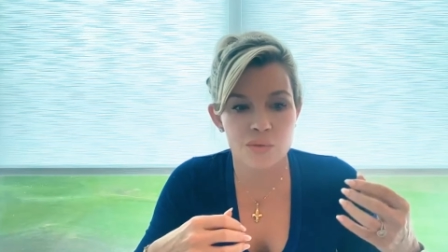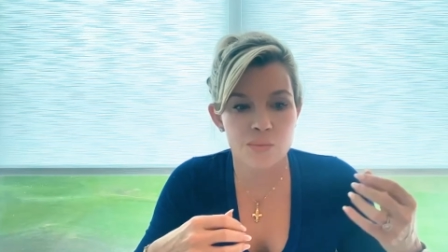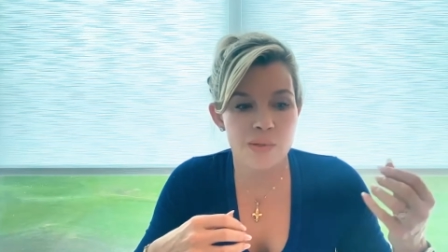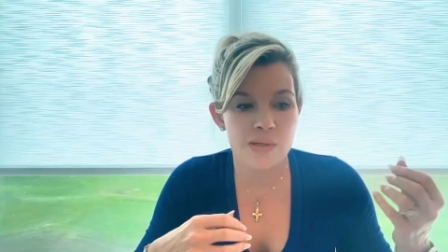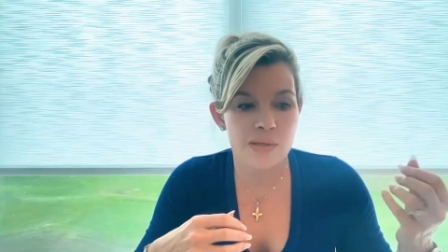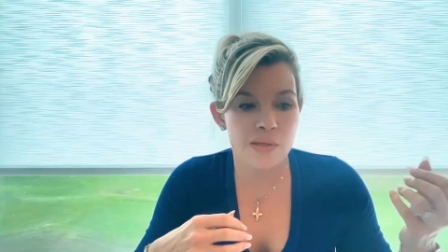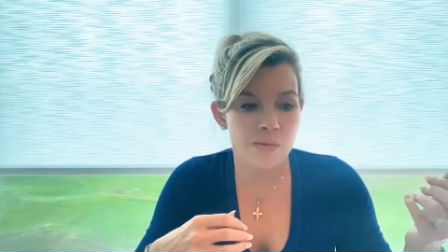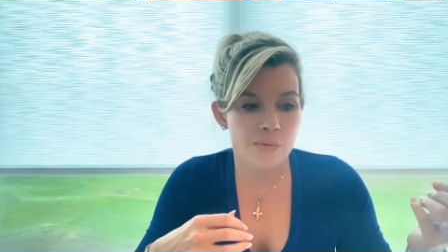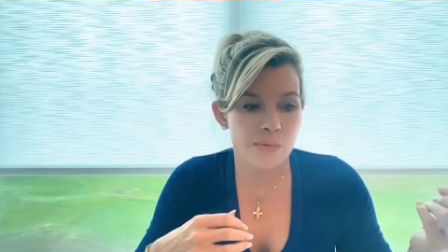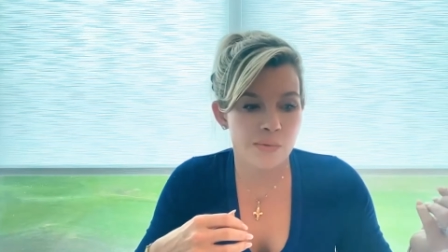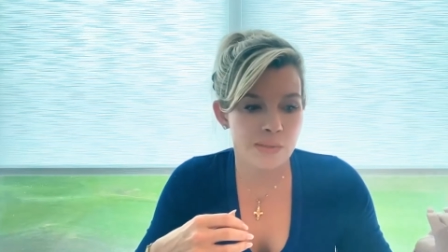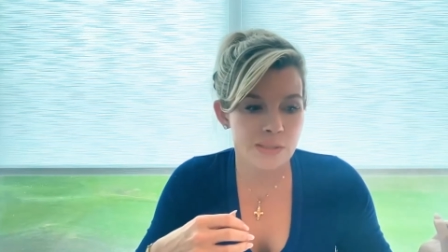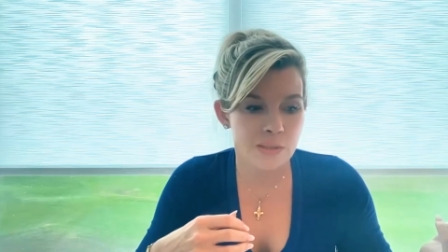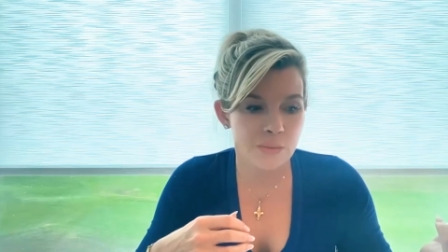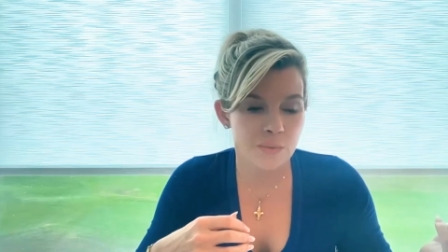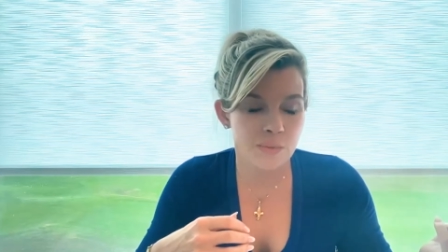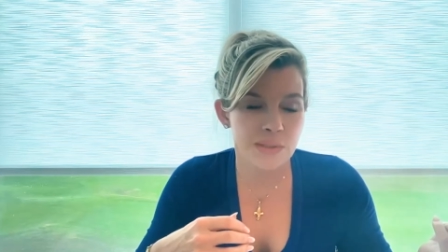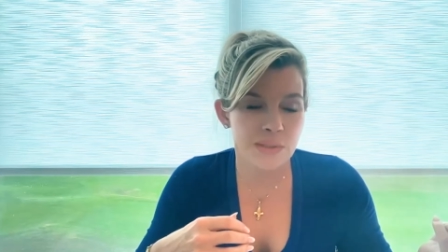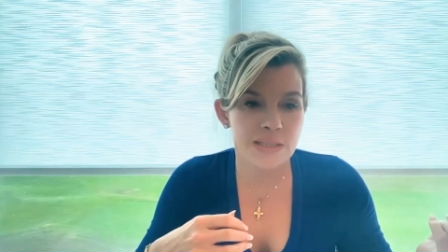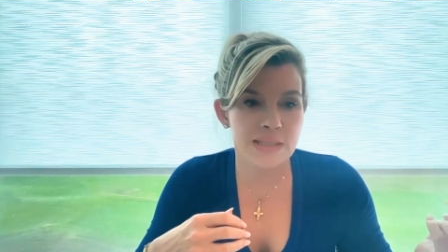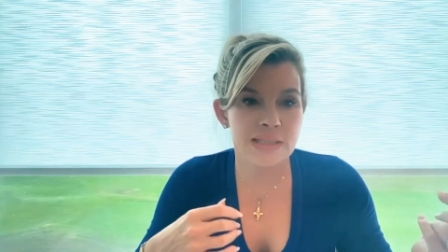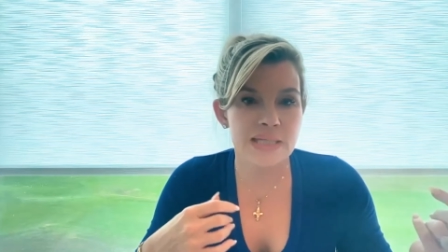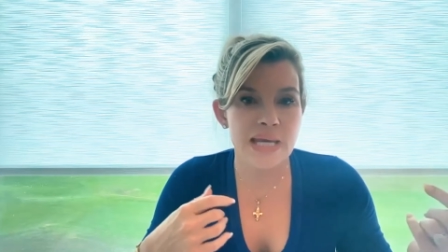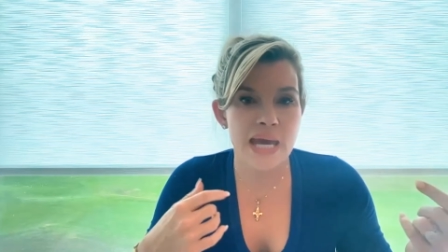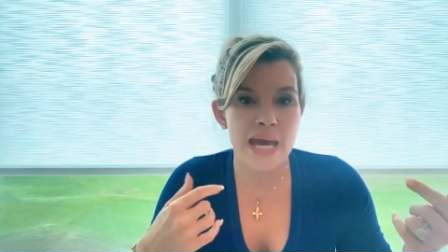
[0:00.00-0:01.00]
whether it's
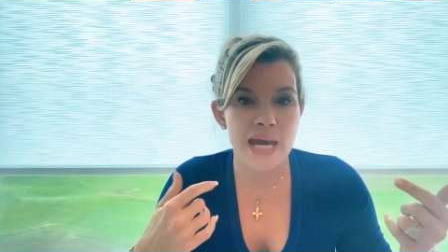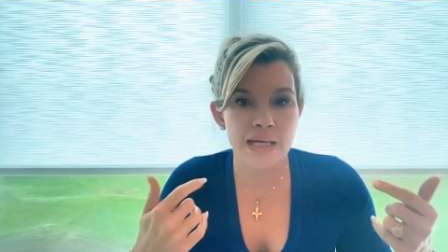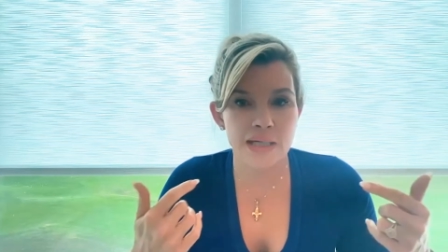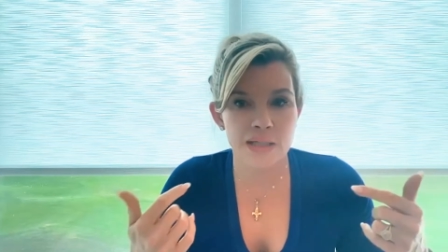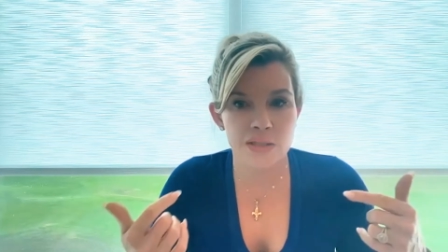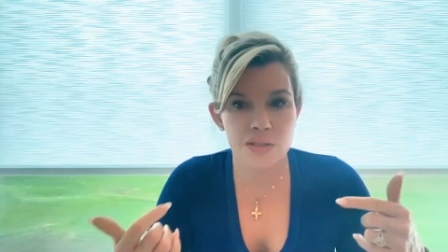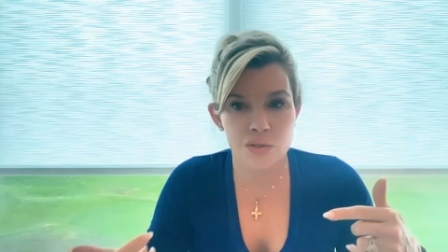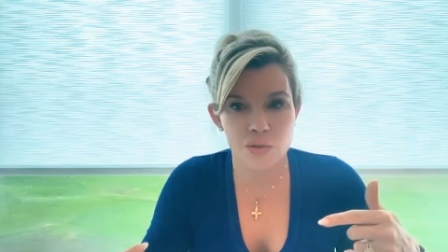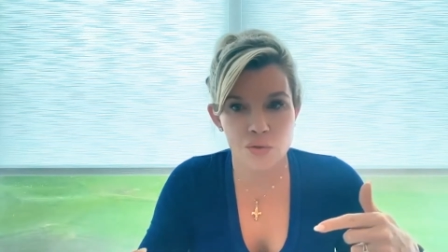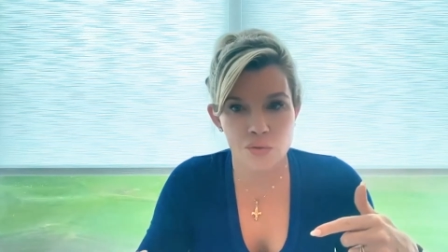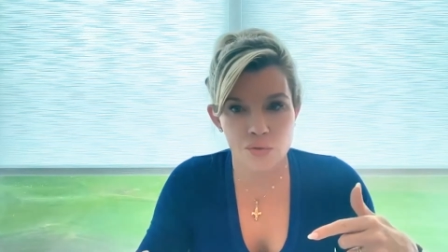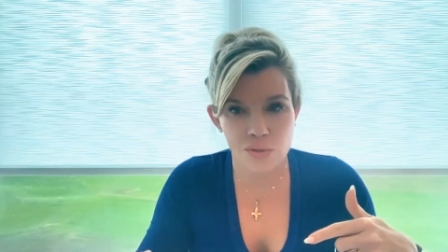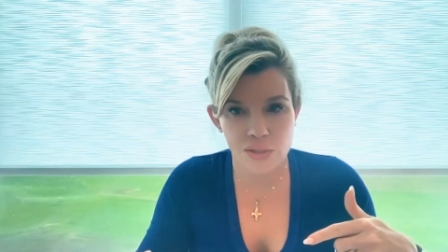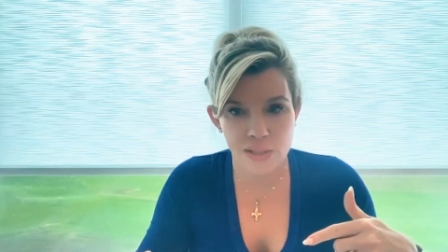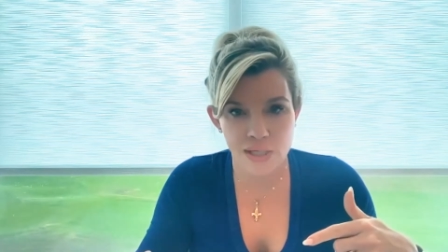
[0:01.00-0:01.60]
with sex or